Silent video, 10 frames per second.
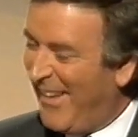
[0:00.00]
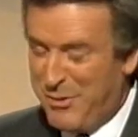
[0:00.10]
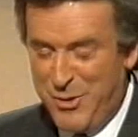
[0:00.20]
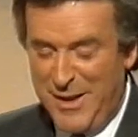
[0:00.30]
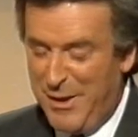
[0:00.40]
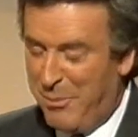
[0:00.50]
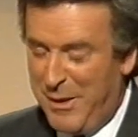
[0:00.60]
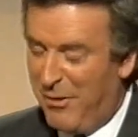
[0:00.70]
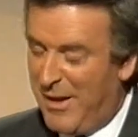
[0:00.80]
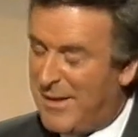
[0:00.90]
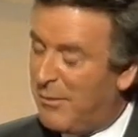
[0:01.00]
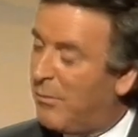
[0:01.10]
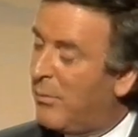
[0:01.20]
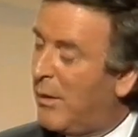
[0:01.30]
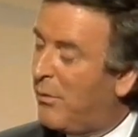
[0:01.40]
Well, I'm sure you'll be great,
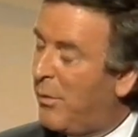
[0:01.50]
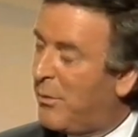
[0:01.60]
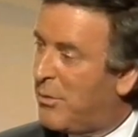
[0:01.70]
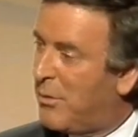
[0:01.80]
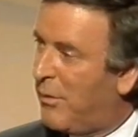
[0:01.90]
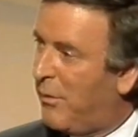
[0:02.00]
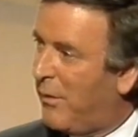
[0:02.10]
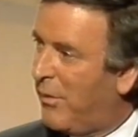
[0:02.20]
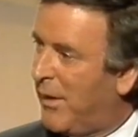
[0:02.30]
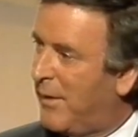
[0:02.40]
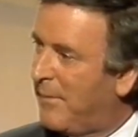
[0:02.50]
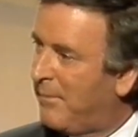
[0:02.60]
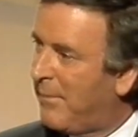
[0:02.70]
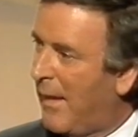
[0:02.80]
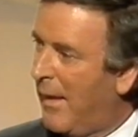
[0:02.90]
and we look forward to a terrific fight.
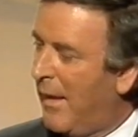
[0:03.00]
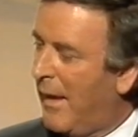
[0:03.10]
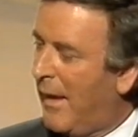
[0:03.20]
Thank you.